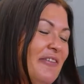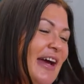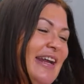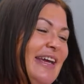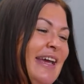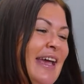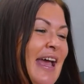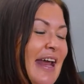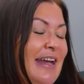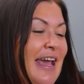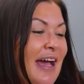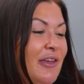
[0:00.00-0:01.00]
ready.
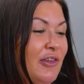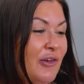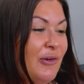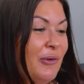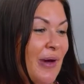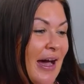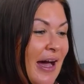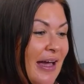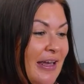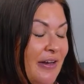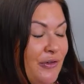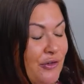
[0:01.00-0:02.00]
Now, you are
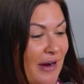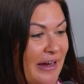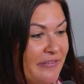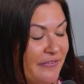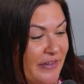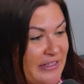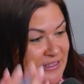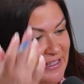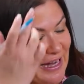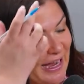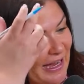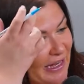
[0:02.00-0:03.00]
in a great fit
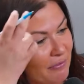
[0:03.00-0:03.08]
today